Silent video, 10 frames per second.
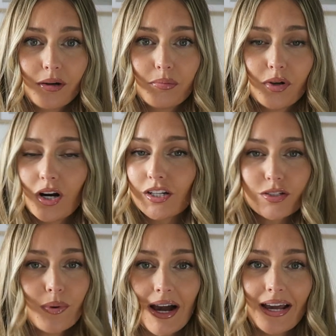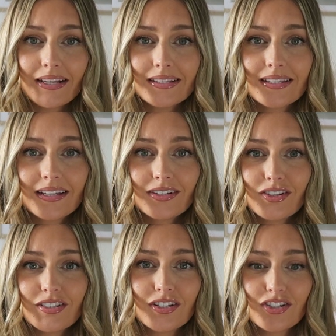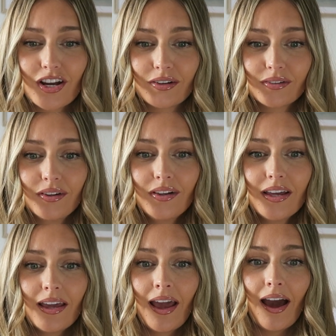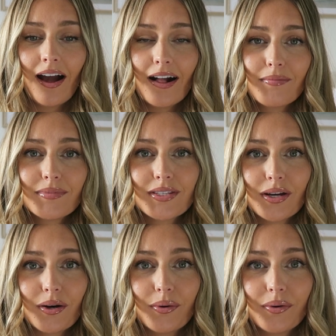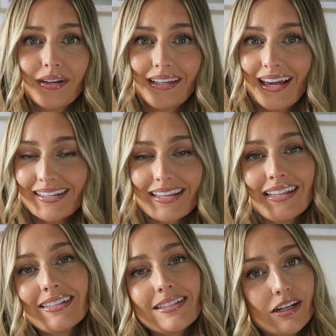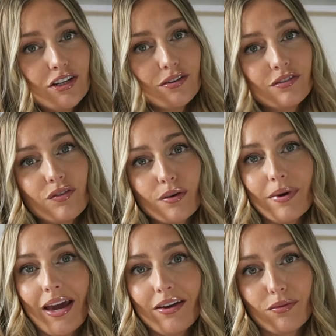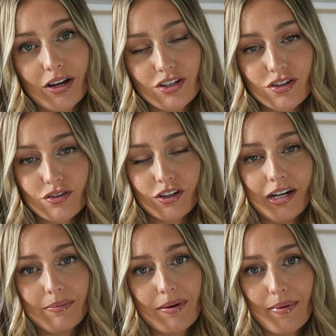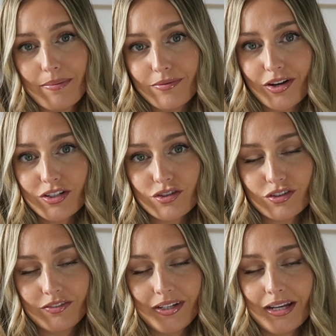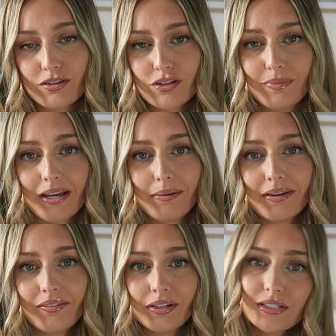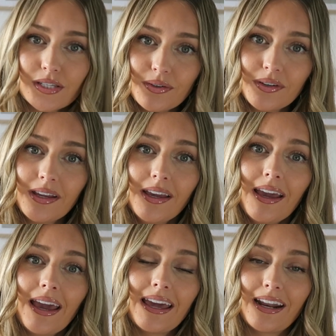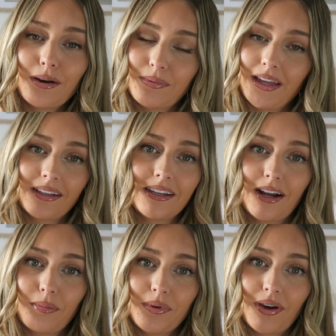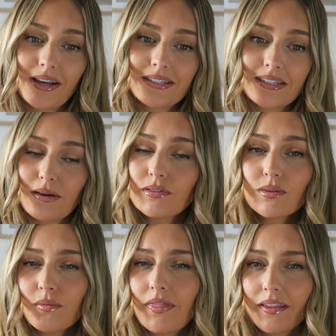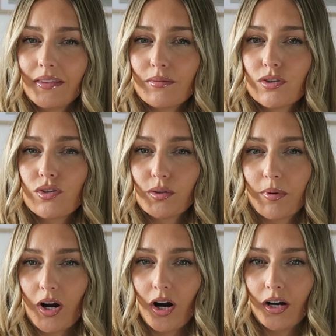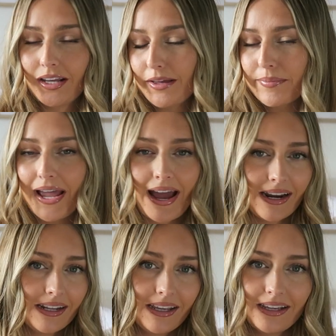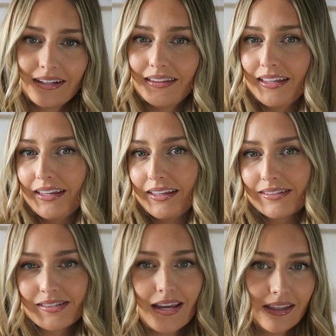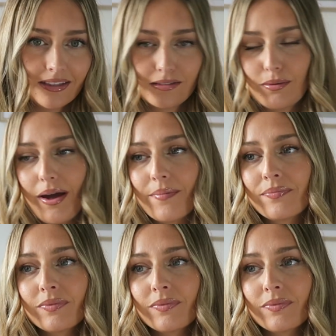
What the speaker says: product wise, just in general. So yes, and then stay tuned for my registry. My baby registry video should be coming very soon, and I hope that can help you guys, because that was the one thing that was super hard. I kept adding things, taking things away.